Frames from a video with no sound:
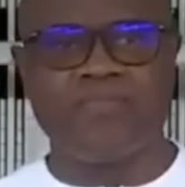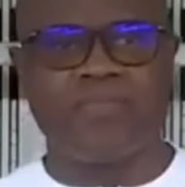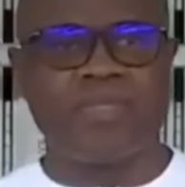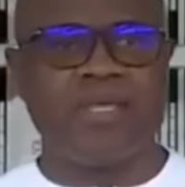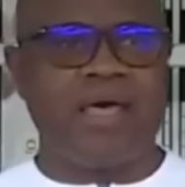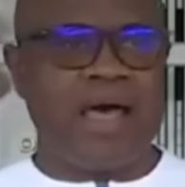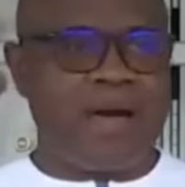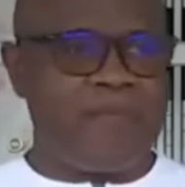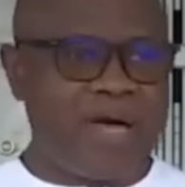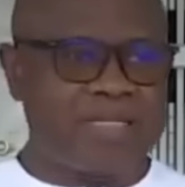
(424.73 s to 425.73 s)
The average
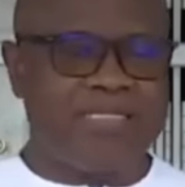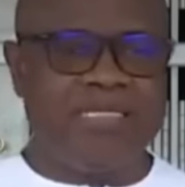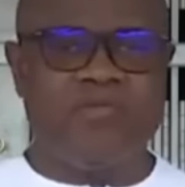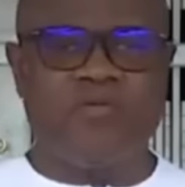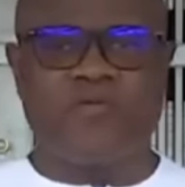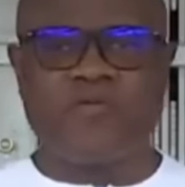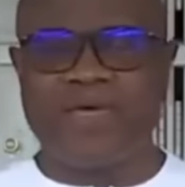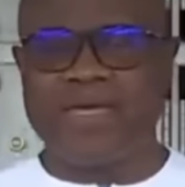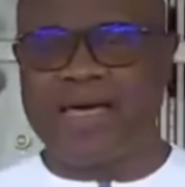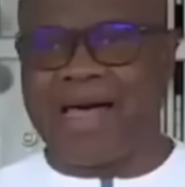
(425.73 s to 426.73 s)
rate is currently
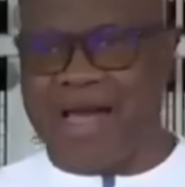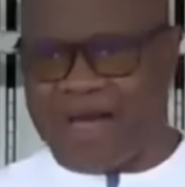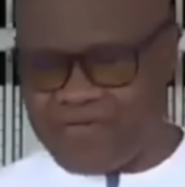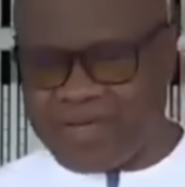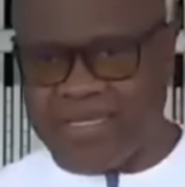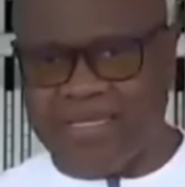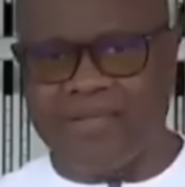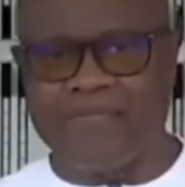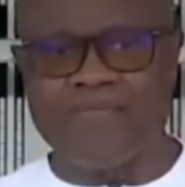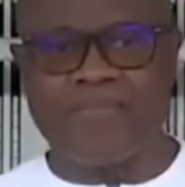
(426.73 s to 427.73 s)
set at 5,000
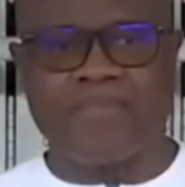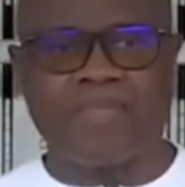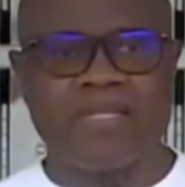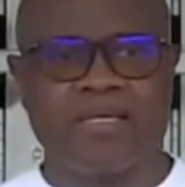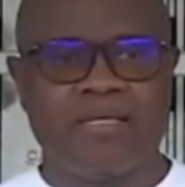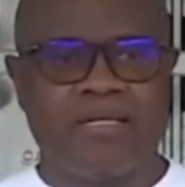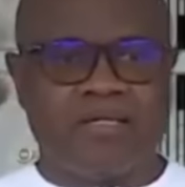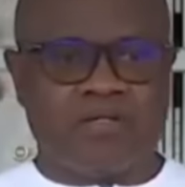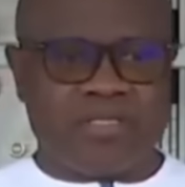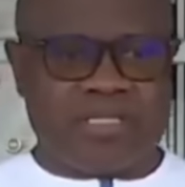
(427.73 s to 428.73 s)
francs CFA.
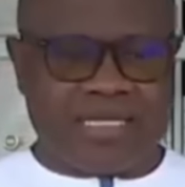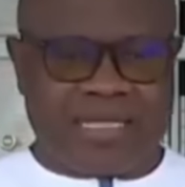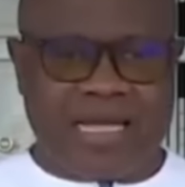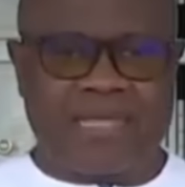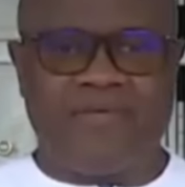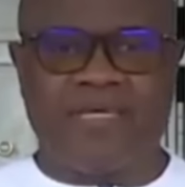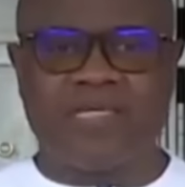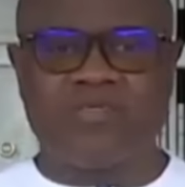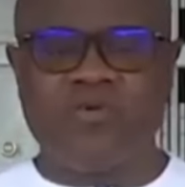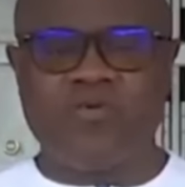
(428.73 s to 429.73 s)
From the end of
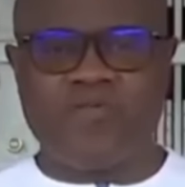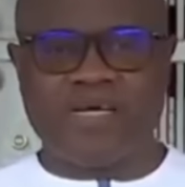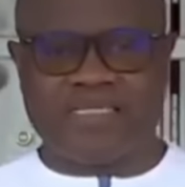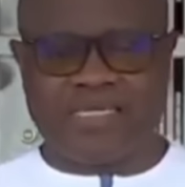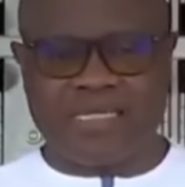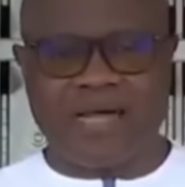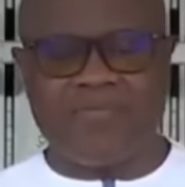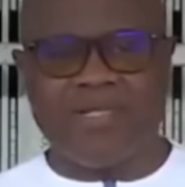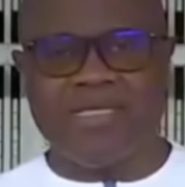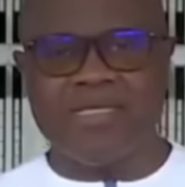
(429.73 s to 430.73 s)
April, the rating will
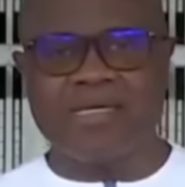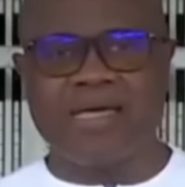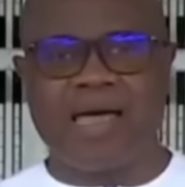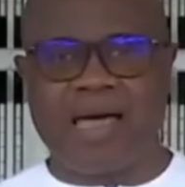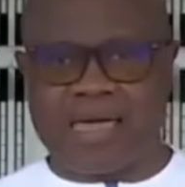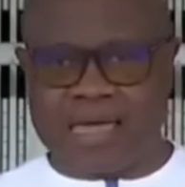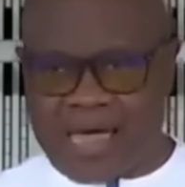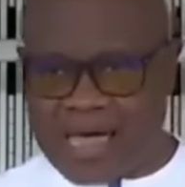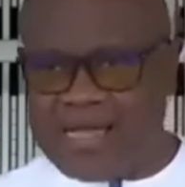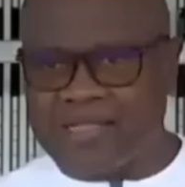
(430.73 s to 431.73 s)
now be 40,000
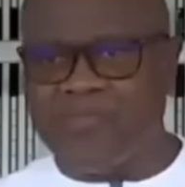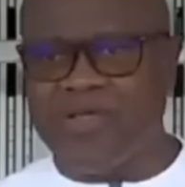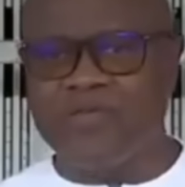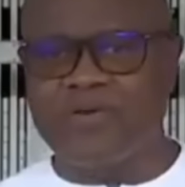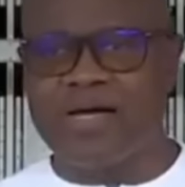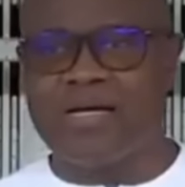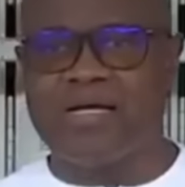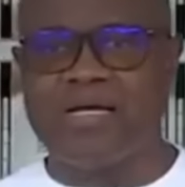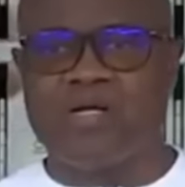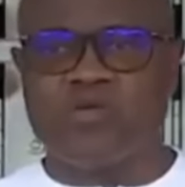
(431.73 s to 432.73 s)
francs CFA,
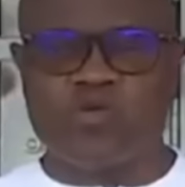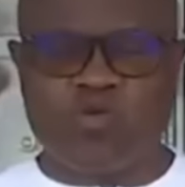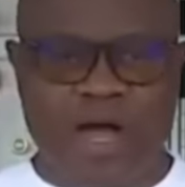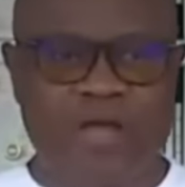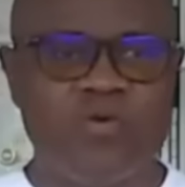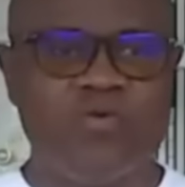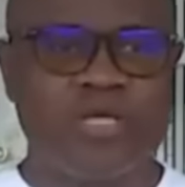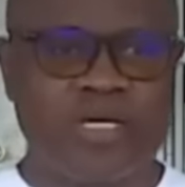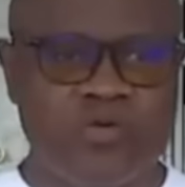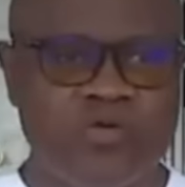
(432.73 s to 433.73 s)
which is a
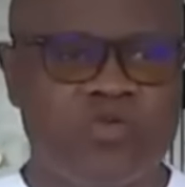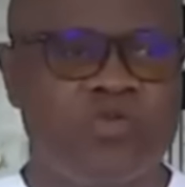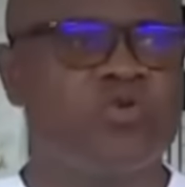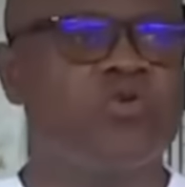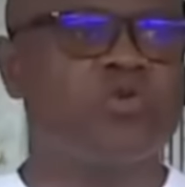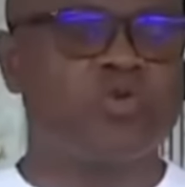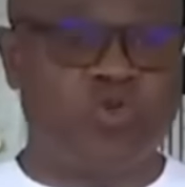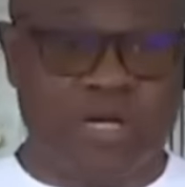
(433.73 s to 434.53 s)
60% reduction.